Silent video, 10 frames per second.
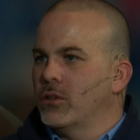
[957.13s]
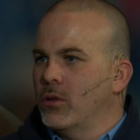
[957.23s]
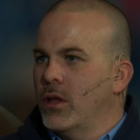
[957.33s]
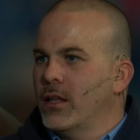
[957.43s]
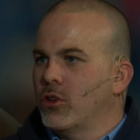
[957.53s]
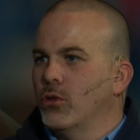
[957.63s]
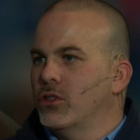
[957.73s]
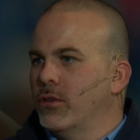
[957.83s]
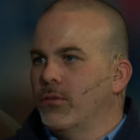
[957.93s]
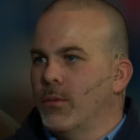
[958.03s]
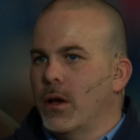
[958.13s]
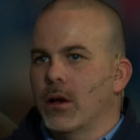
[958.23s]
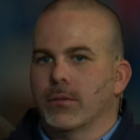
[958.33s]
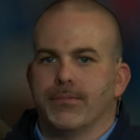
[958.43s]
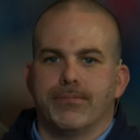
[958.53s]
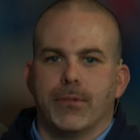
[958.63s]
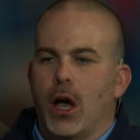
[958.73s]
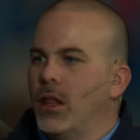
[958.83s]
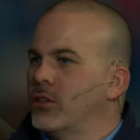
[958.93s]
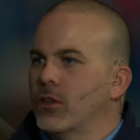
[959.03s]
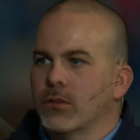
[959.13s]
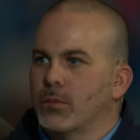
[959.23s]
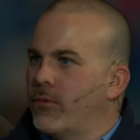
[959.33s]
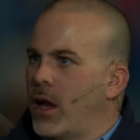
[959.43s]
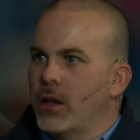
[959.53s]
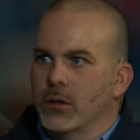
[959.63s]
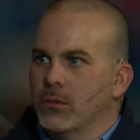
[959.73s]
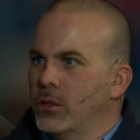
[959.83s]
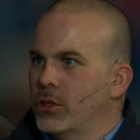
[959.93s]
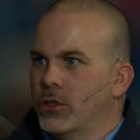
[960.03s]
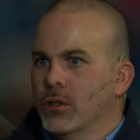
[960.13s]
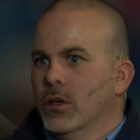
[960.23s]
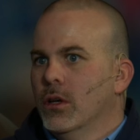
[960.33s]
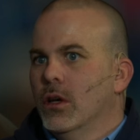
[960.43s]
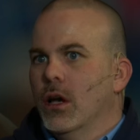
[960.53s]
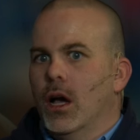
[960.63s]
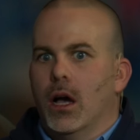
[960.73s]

So okay. that's hosted from our online service provider, which okay.